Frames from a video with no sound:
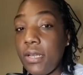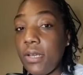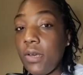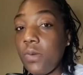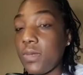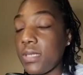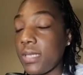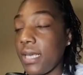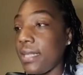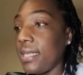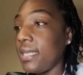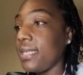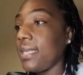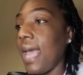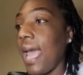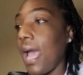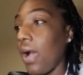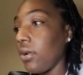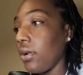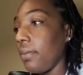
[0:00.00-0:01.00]
it, it was like this
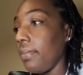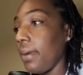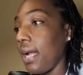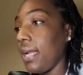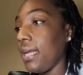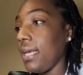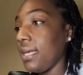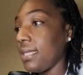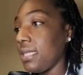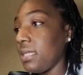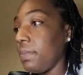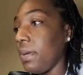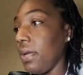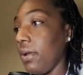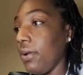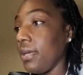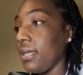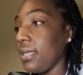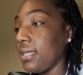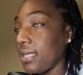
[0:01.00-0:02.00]
outer body
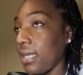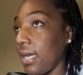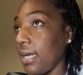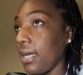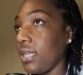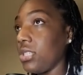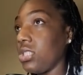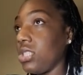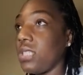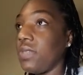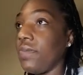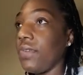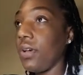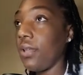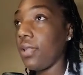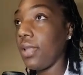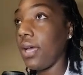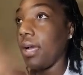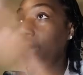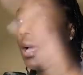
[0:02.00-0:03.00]
experience. Like I just felt
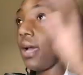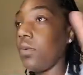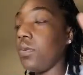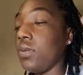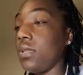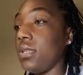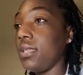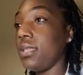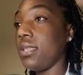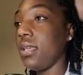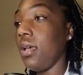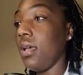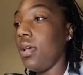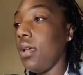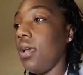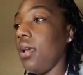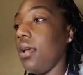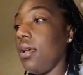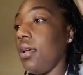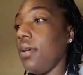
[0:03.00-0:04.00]
like I was
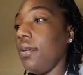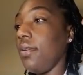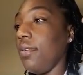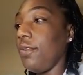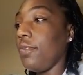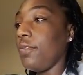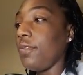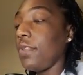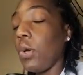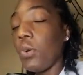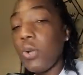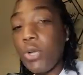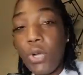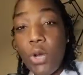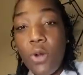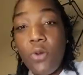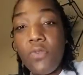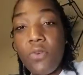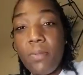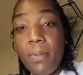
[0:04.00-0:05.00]
floating
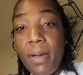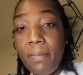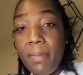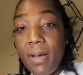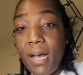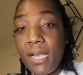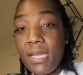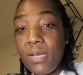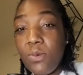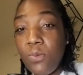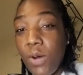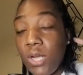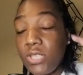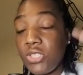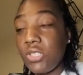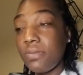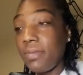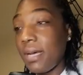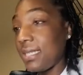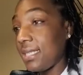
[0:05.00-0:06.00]
over my body,
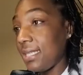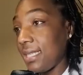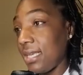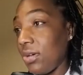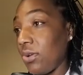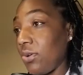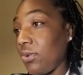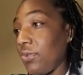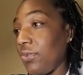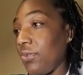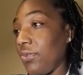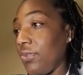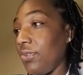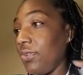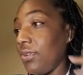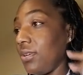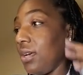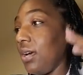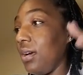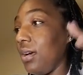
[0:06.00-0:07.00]
watching myself
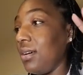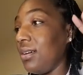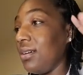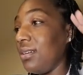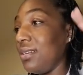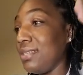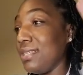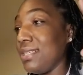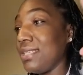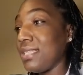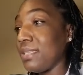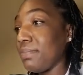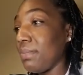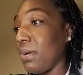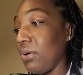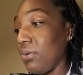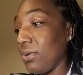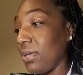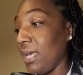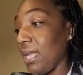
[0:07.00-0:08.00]

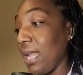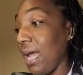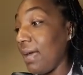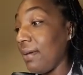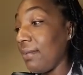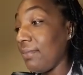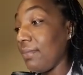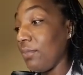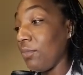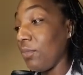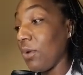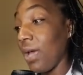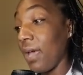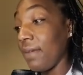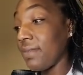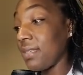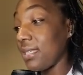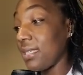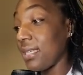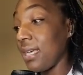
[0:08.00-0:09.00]
smoke. And I will have
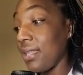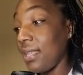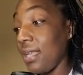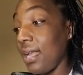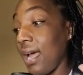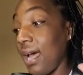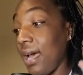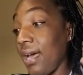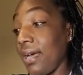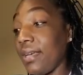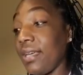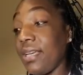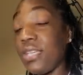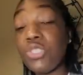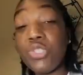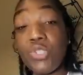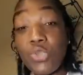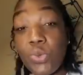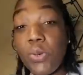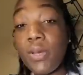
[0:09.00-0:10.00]
to say that I
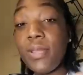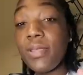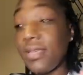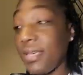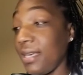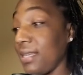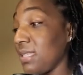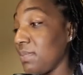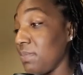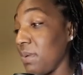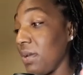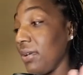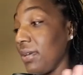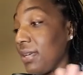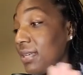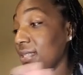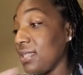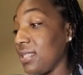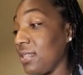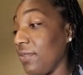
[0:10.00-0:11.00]
enjoyed the
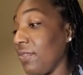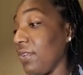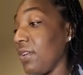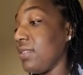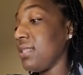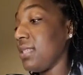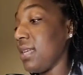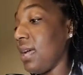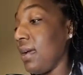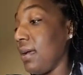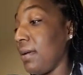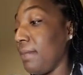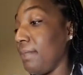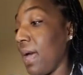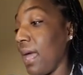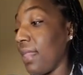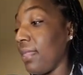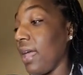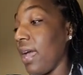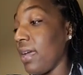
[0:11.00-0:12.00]
experience the first time. I
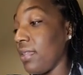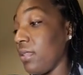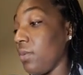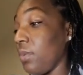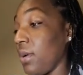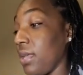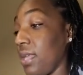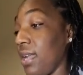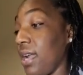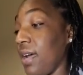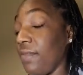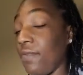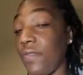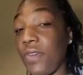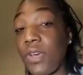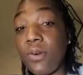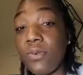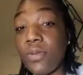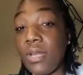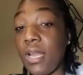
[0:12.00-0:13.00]
liked the way that I
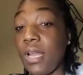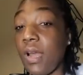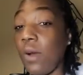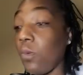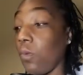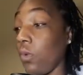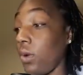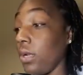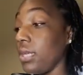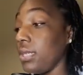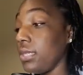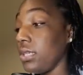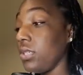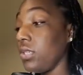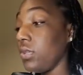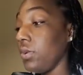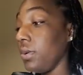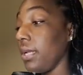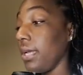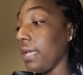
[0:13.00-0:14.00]
felt, and I wanted to
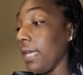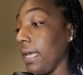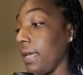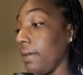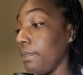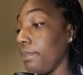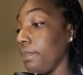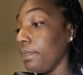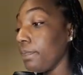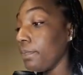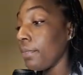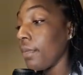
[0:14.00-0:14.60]
do it again.